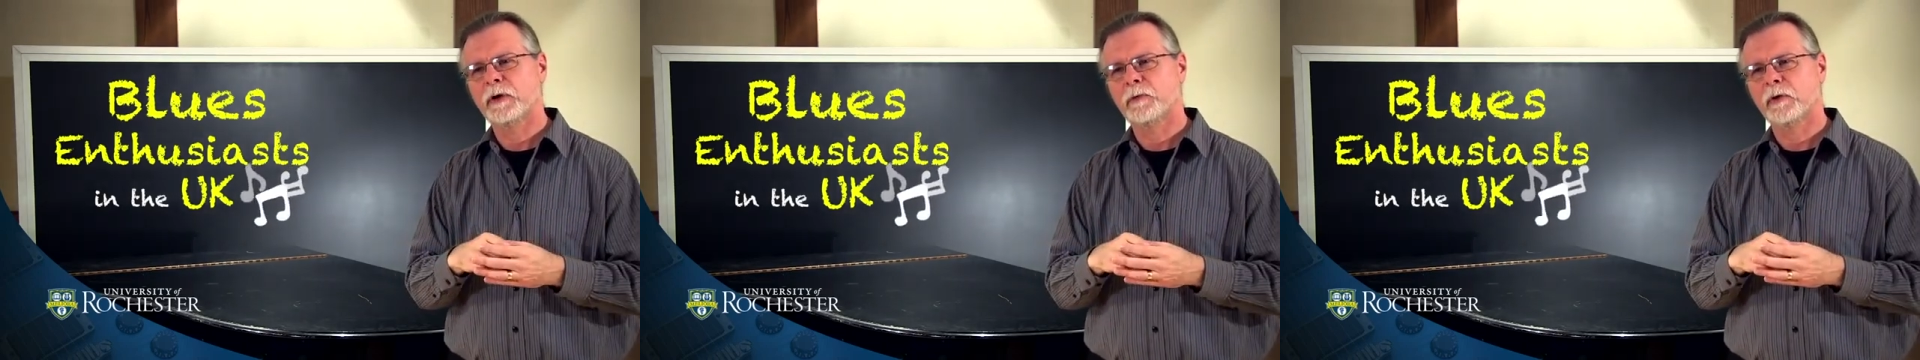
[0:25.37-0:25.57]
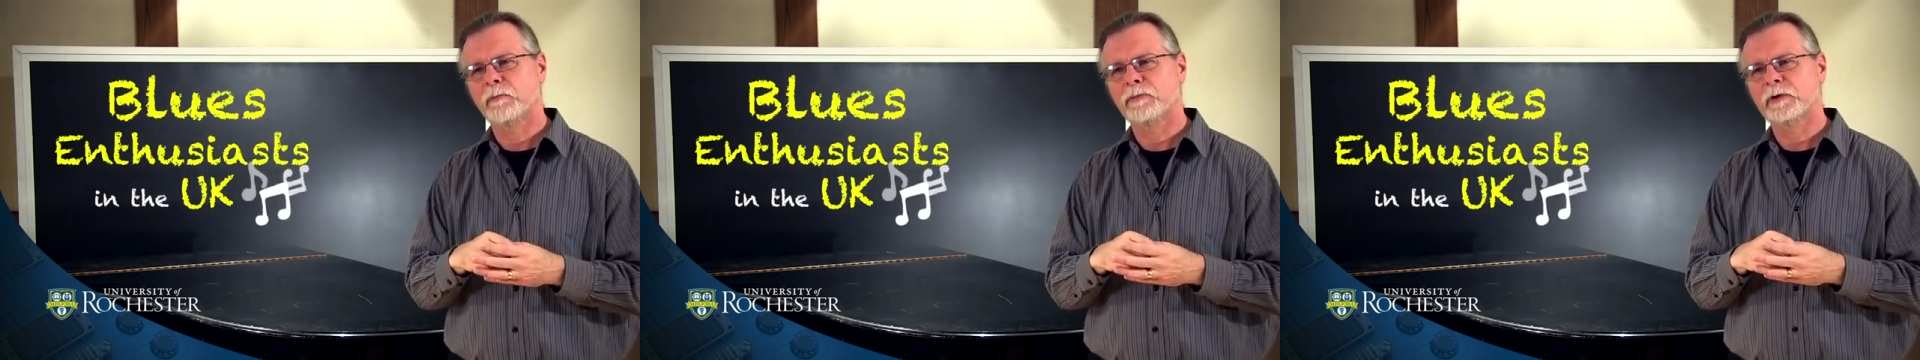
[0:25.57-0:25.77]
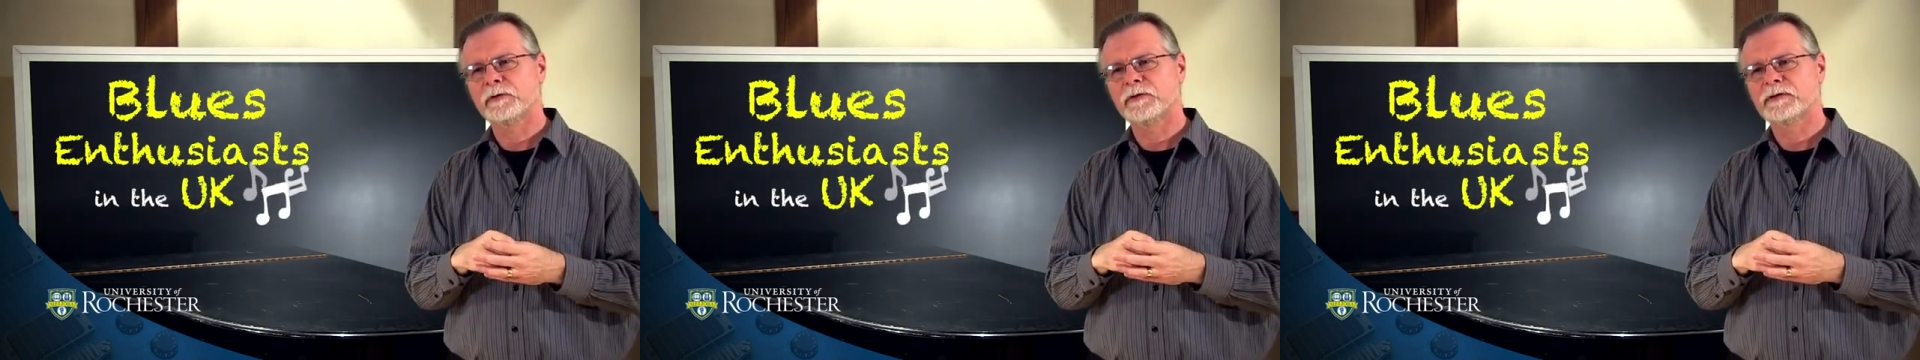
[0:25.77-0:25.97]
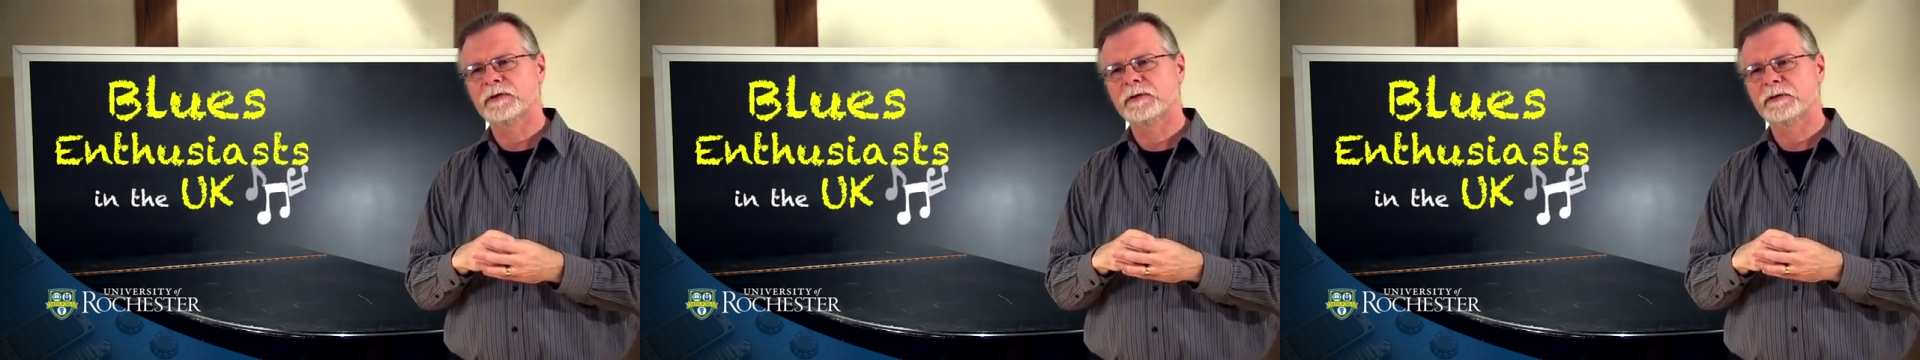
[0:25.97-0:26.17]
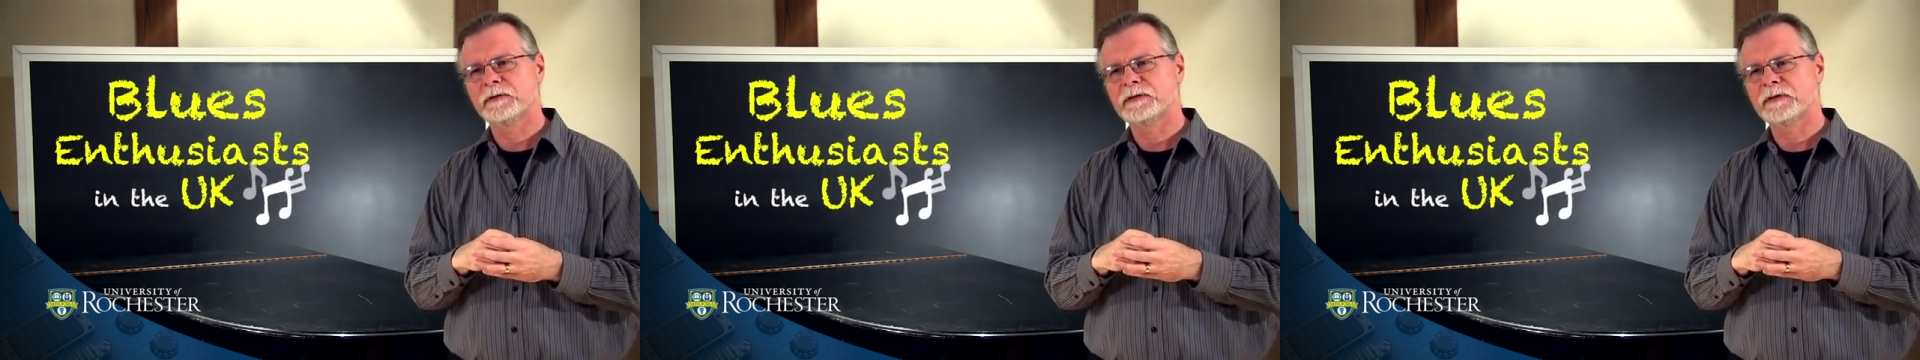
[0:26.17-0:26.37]
who were blues
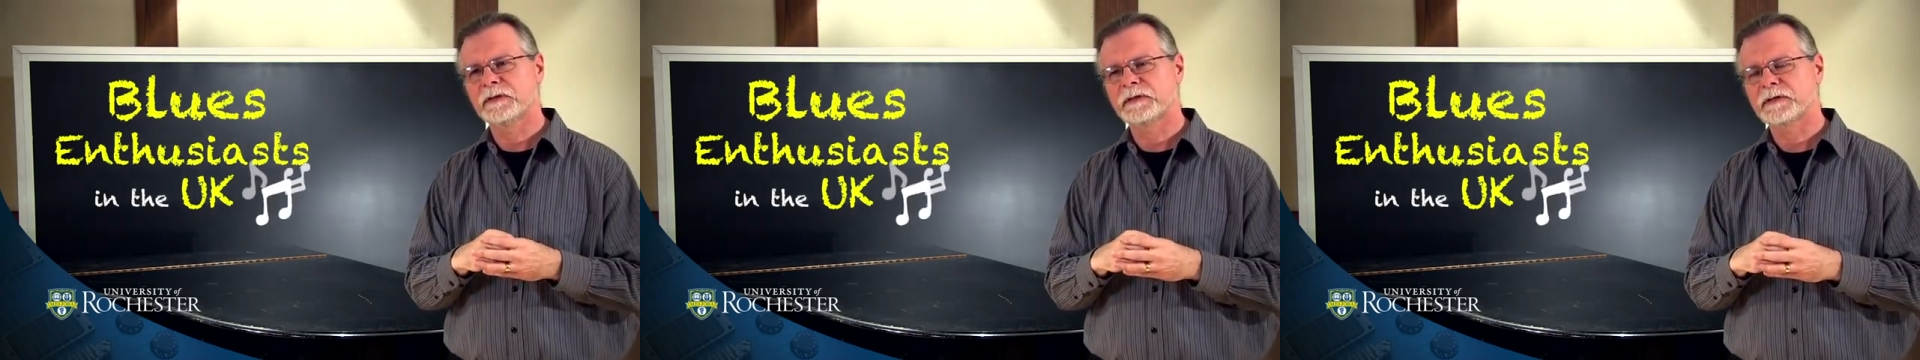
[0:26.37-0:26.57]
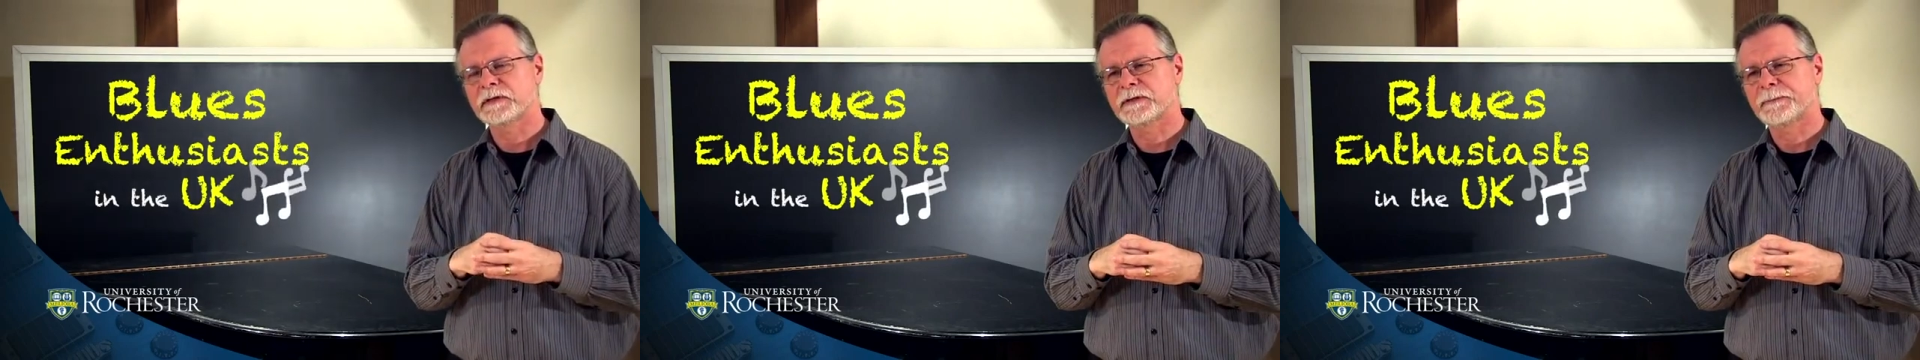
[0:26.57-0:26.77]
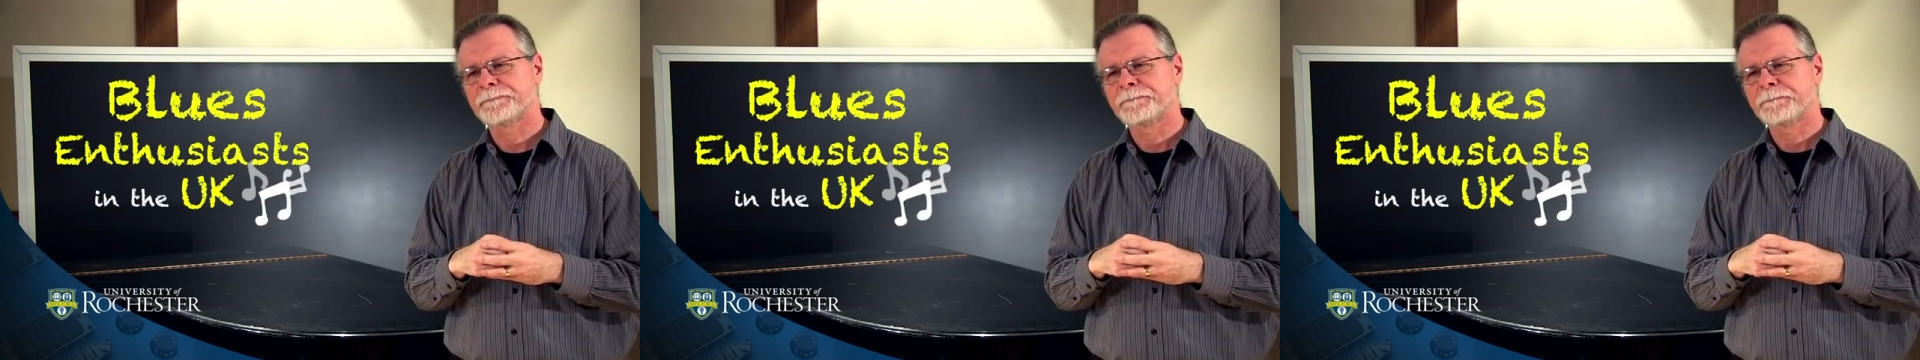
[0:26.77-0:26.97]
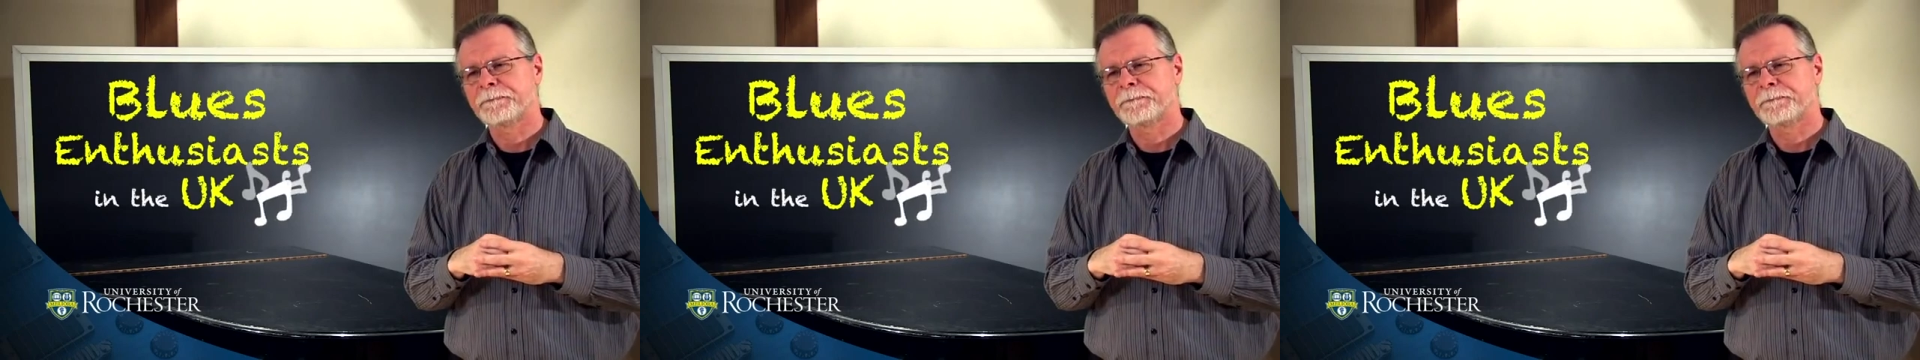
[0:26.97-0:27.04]
enthusiasts.